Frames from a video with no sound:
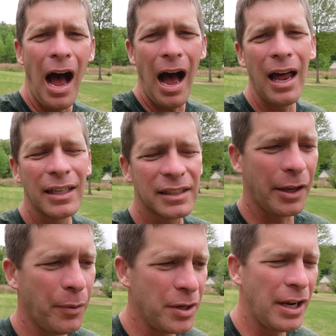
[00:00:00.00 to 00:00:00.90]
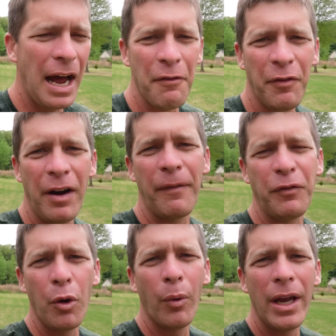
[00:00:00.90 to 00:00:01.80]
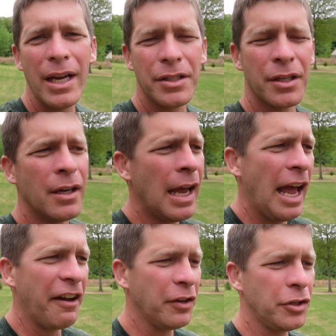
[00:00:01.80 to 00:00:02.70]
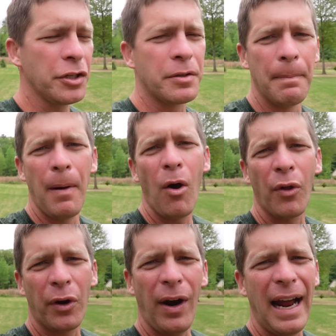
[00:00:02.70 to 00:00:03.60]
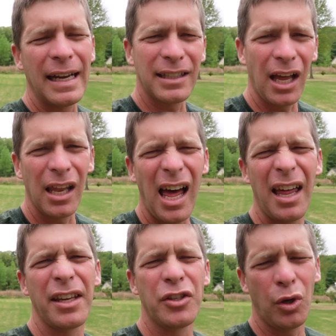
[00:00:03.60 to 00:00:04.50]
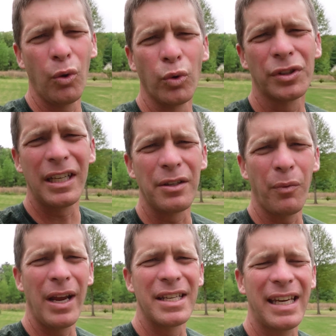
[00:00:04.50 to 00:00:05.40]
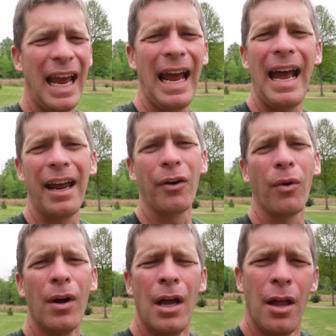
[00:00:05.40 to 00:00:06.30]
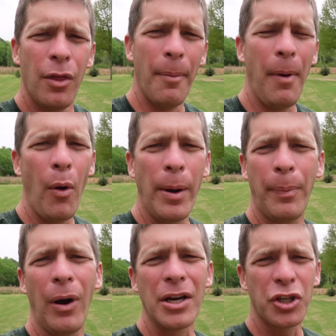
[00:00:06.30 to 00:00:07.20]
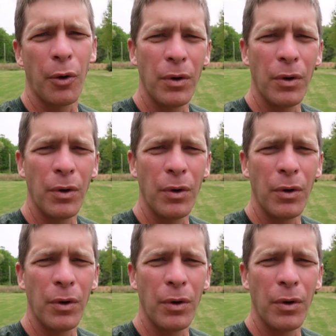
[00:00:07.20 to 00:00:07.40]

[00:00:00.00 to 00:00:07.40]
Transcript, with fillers: Honestly, when you got very few weeds, if you just mow the grass, a lot of these cool season weeds can't handle the mowing pressure.